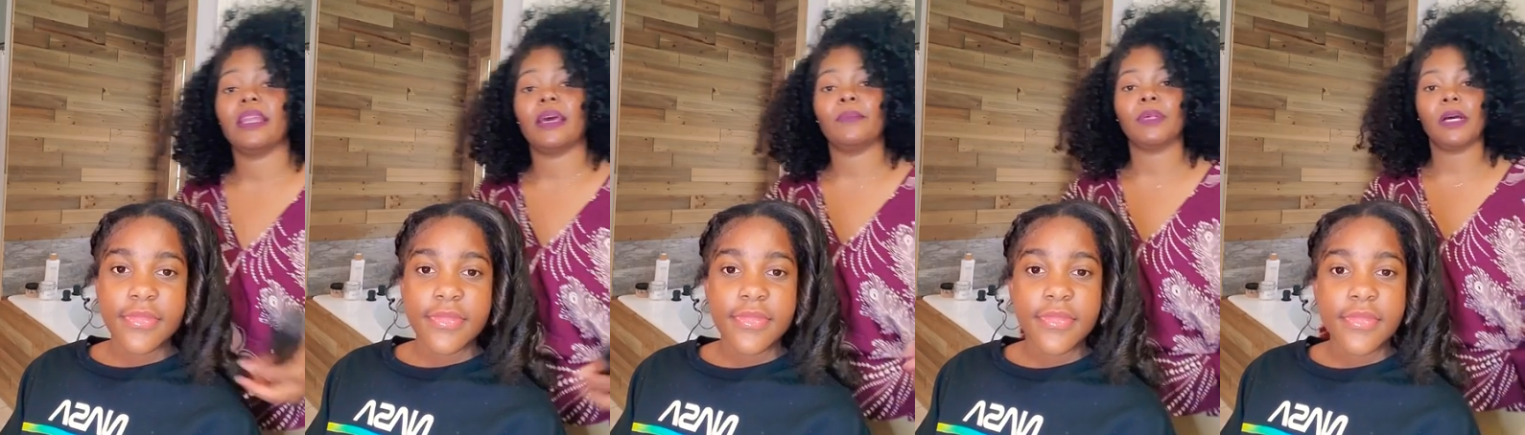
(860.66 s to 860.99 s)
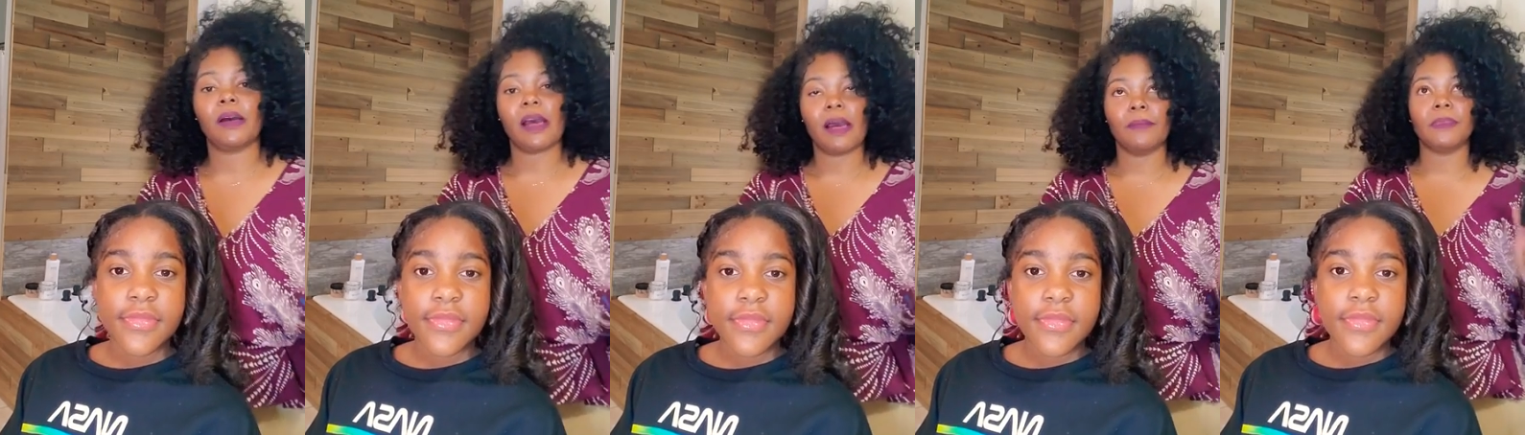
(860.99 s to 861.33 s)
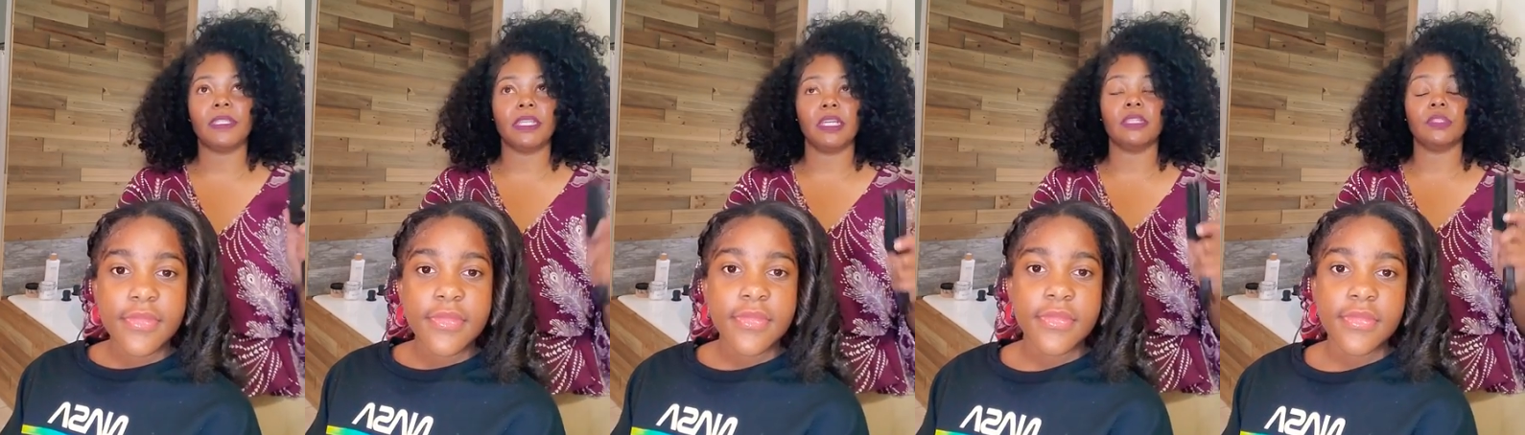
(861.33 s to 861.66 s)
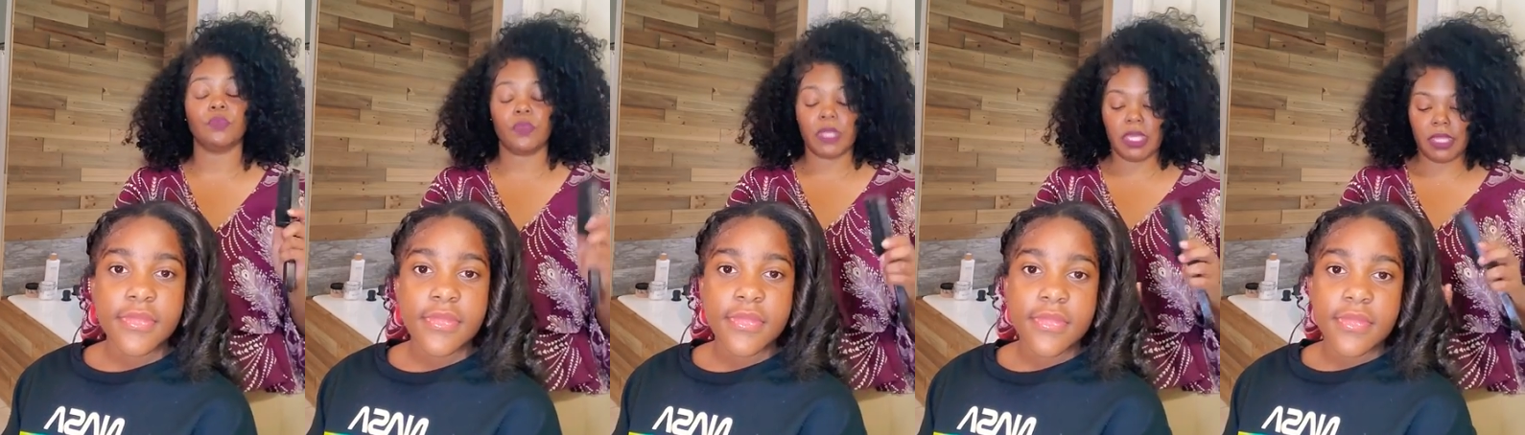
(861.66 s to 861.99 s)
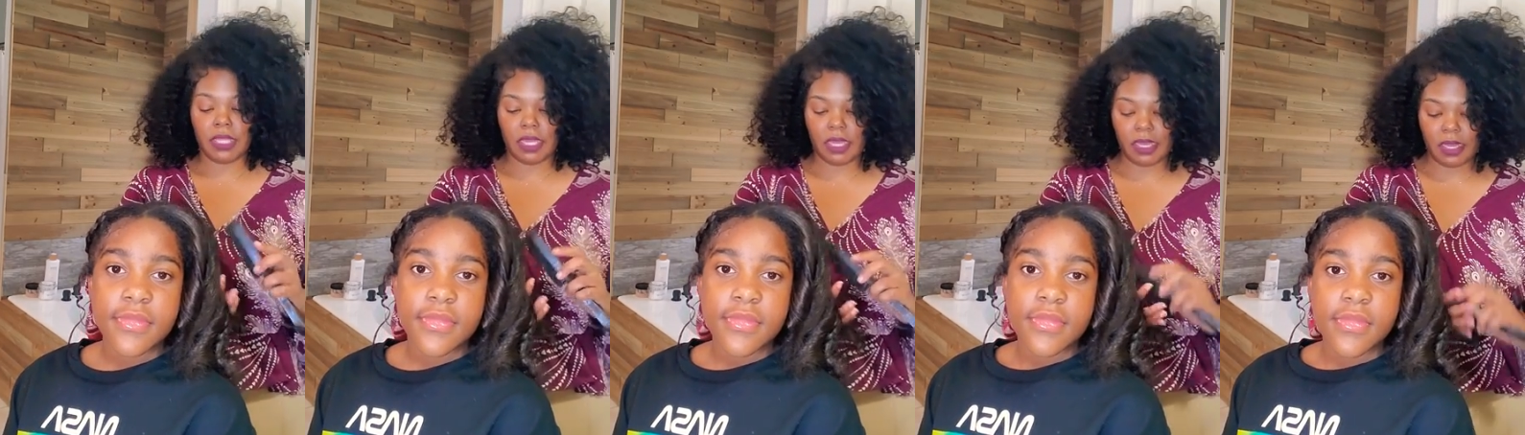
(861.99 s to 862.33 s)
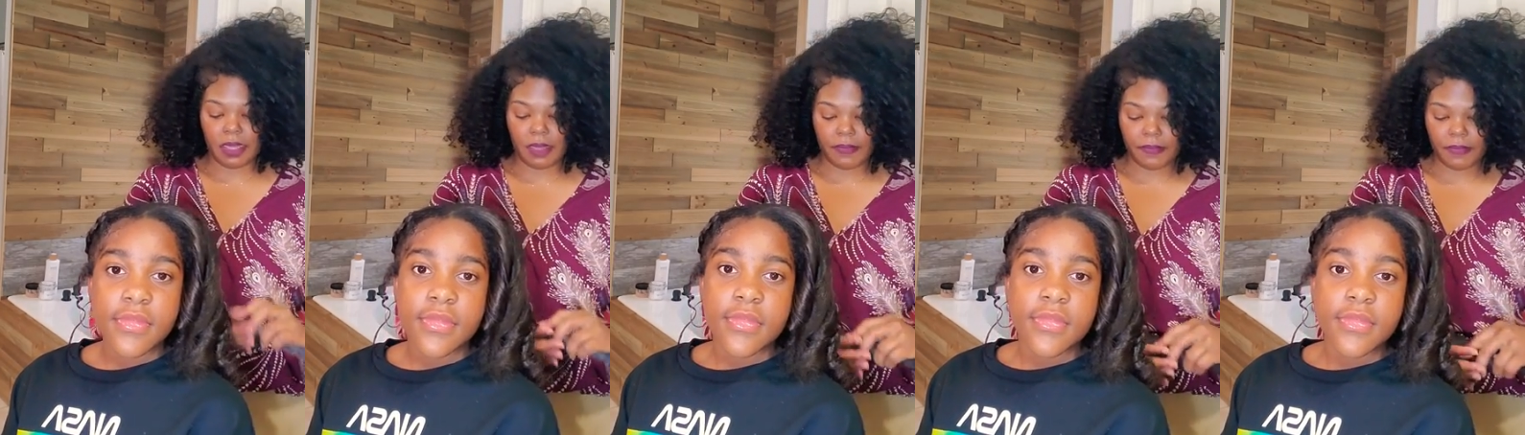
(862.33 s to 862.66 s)
Speaker 1: and I'm obsessed with
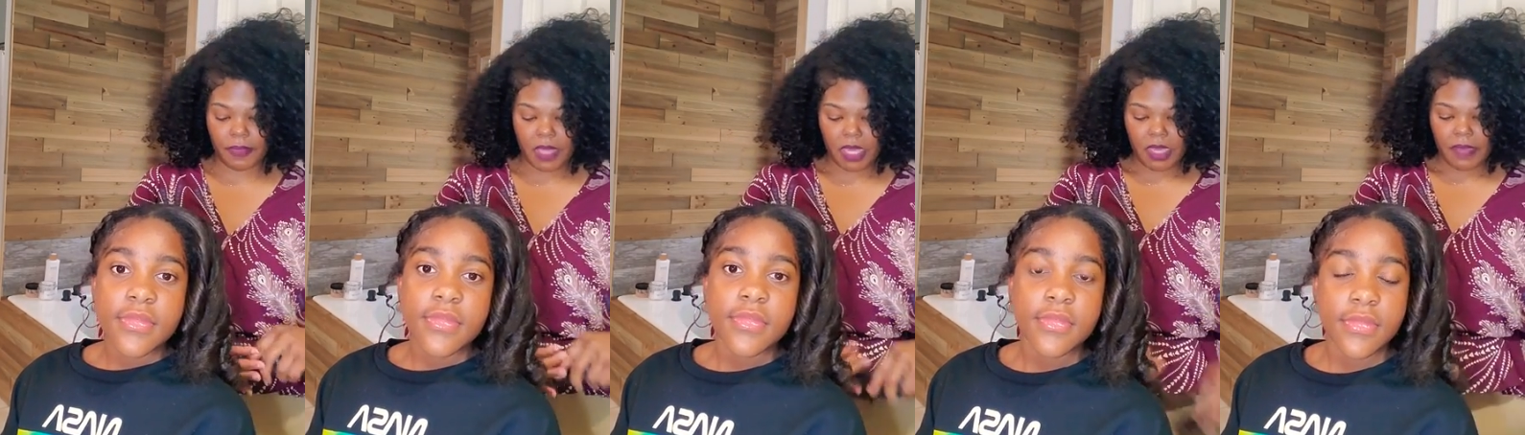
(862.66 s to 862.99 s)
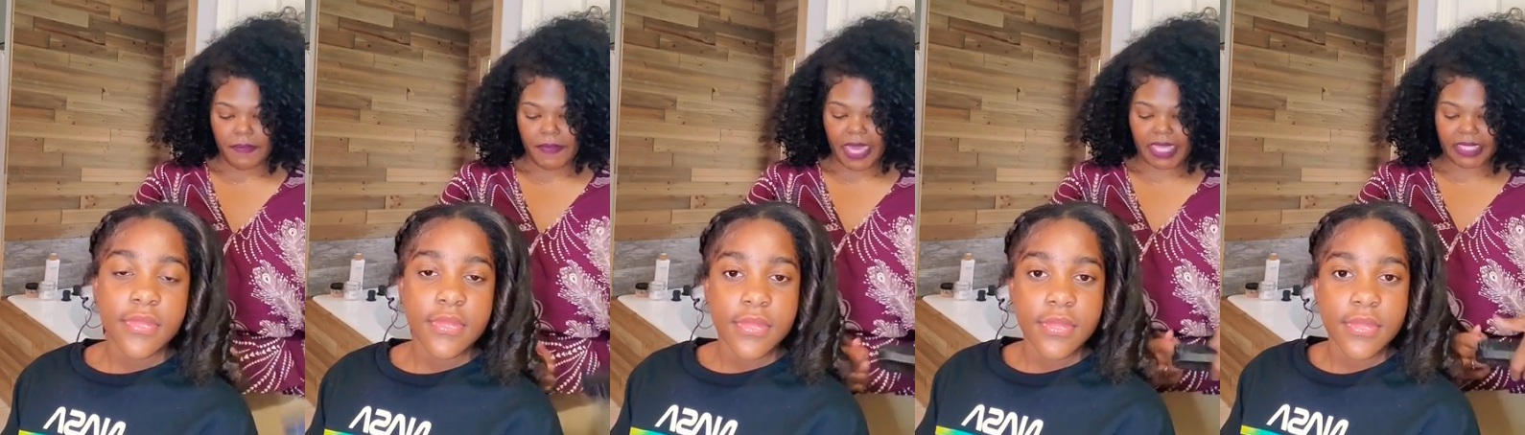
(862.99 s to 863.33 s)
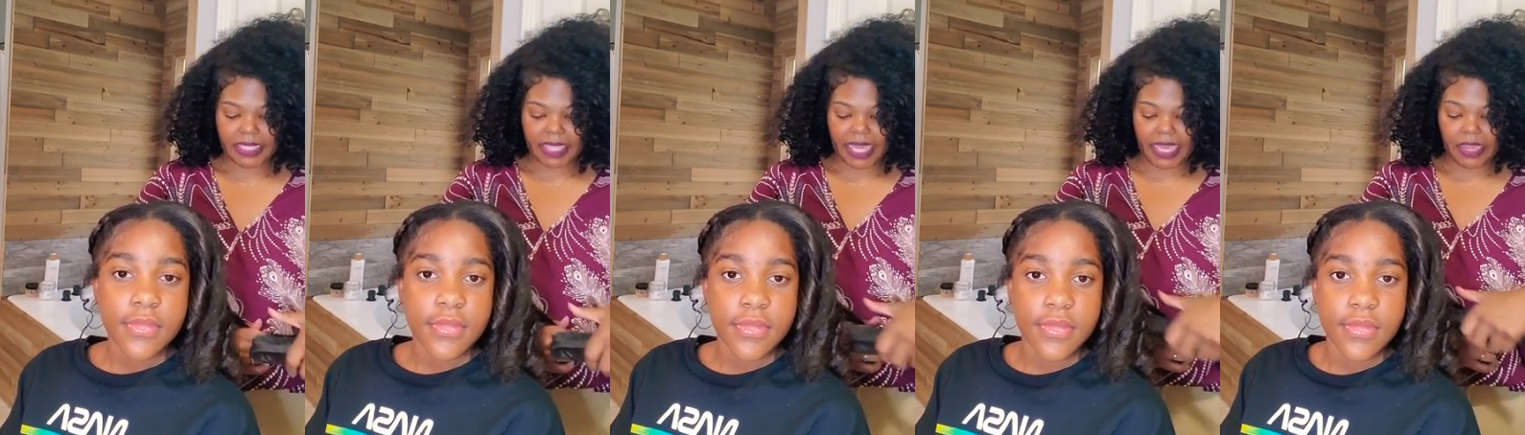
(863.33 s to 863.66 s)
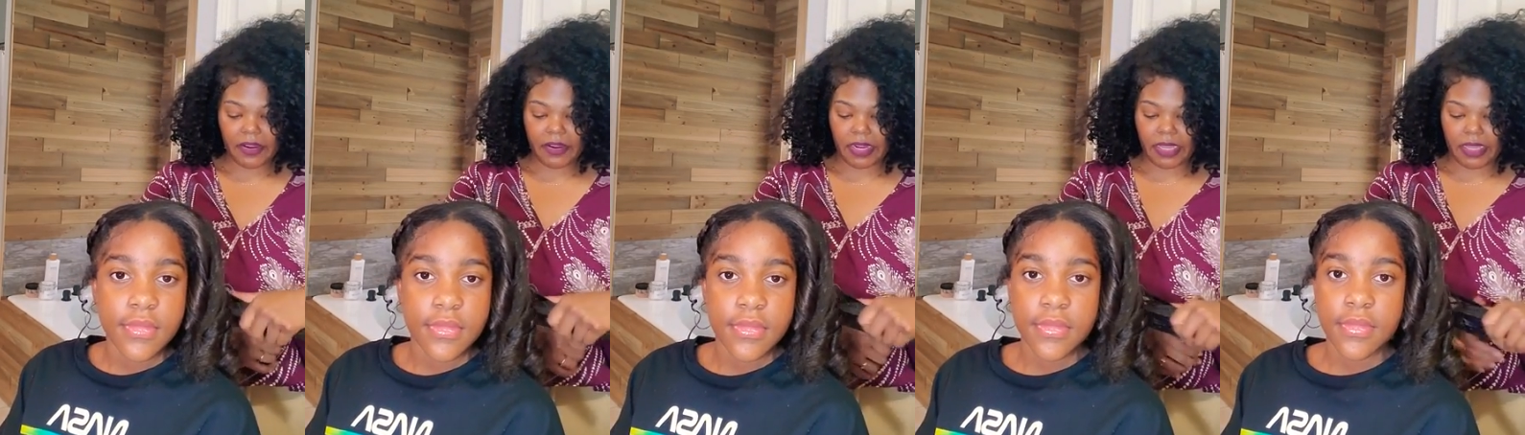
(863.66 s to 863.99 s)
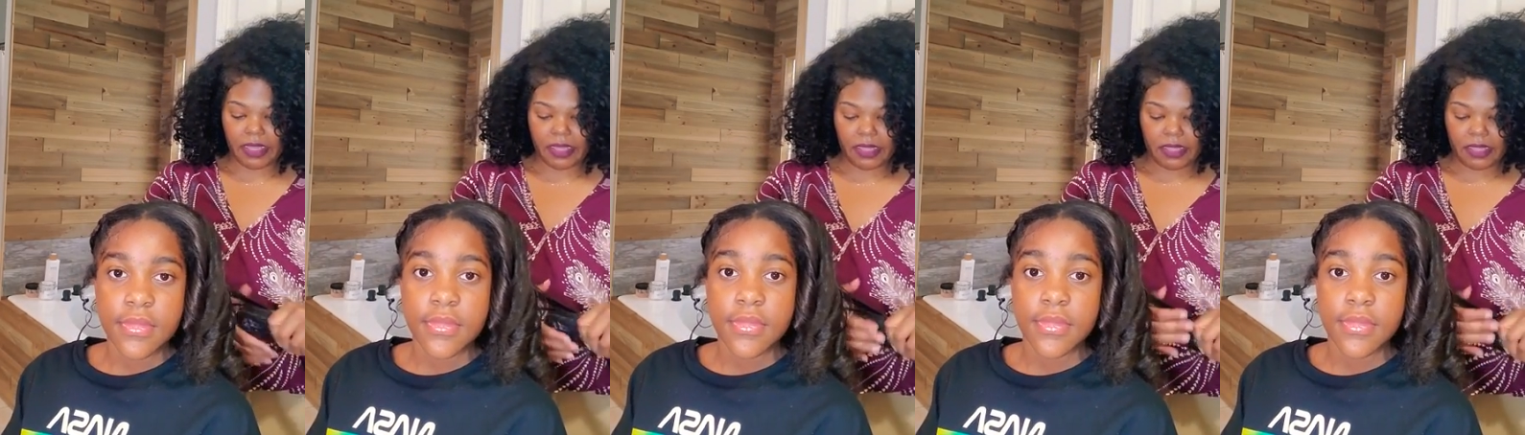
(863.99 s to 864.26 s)
um, mascara.